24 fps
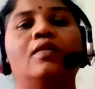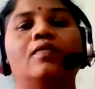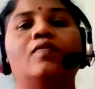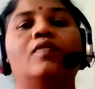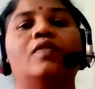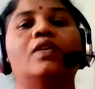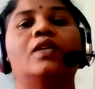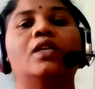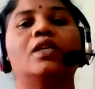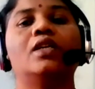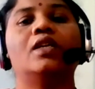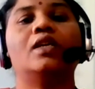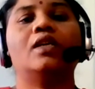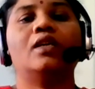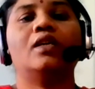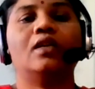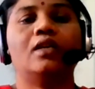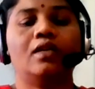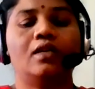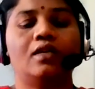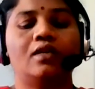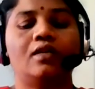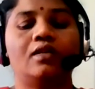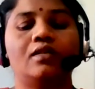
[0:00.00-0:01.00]
we
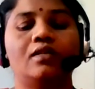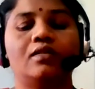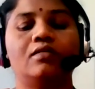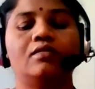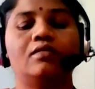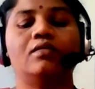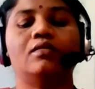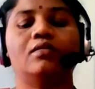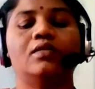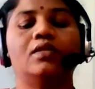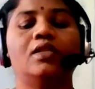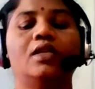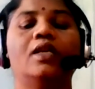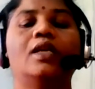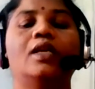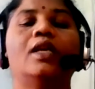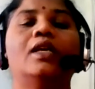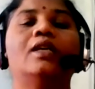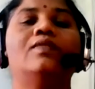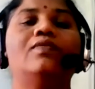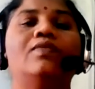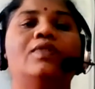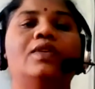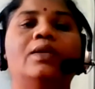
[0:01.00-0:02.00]
uh, they
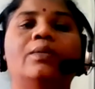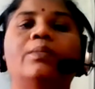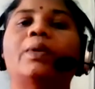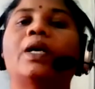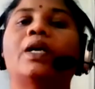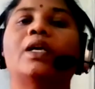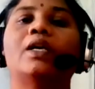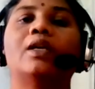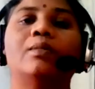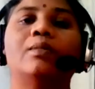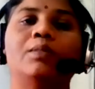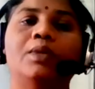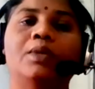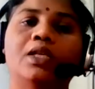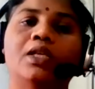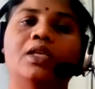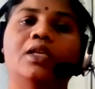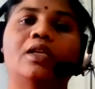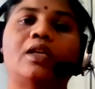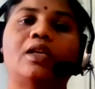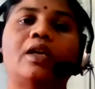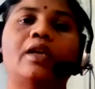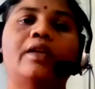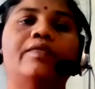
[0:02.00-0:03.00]
get feedback
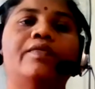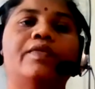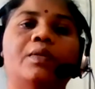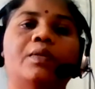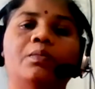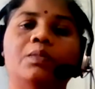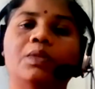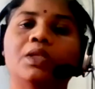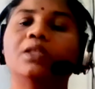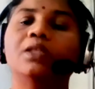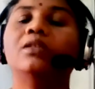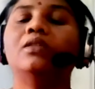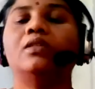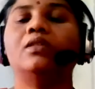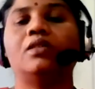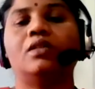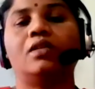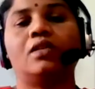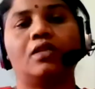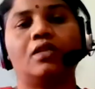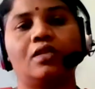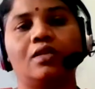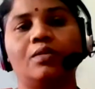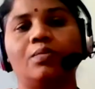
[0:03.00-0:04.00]
immediately from the
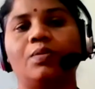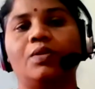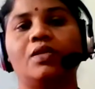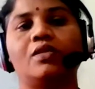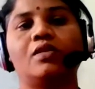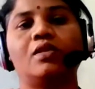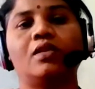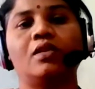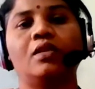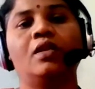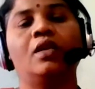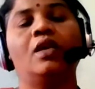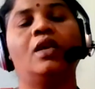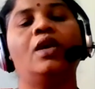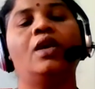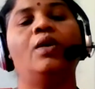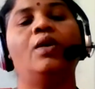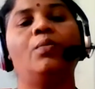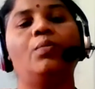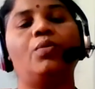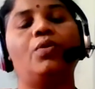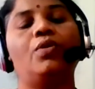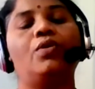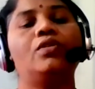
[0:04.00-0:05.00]
other person.
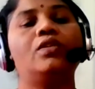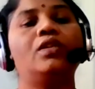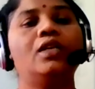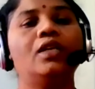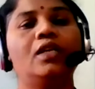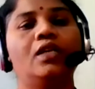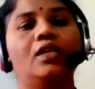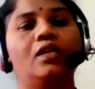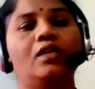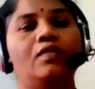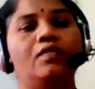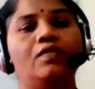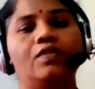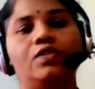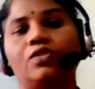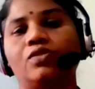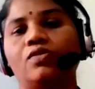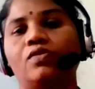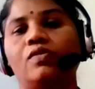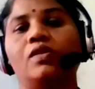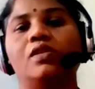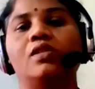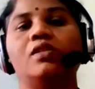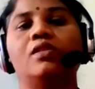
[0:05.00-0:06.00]
Both the
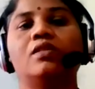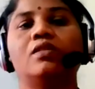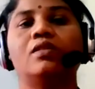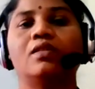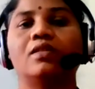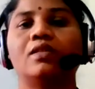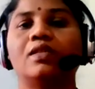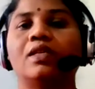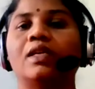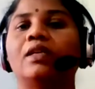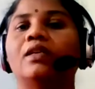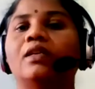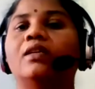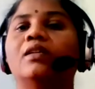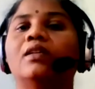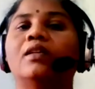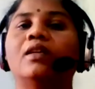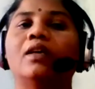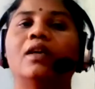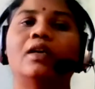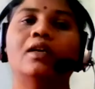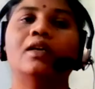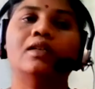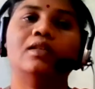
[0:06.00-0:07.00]
individuals, the sender
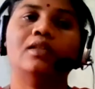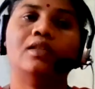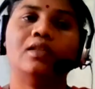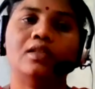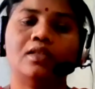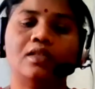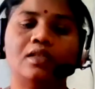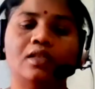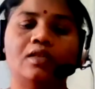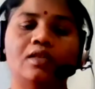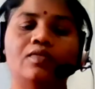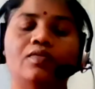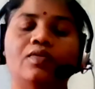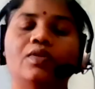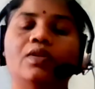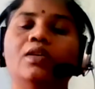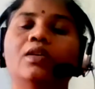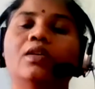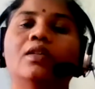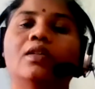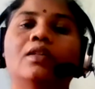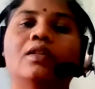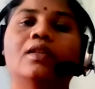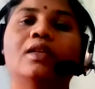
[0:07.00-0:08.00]
and the receiver,
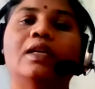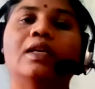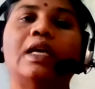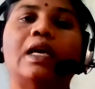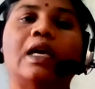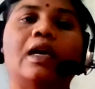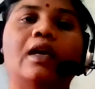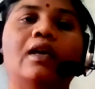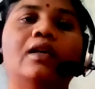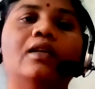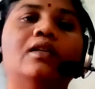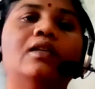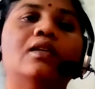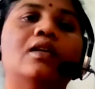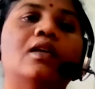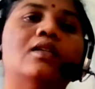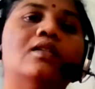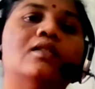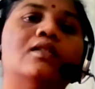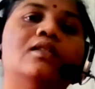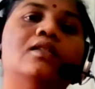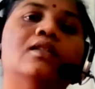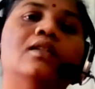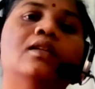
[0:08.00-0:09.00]
they act as
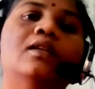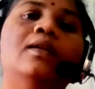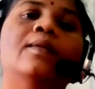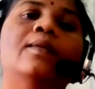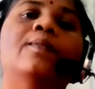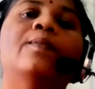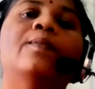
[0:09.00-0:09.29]
the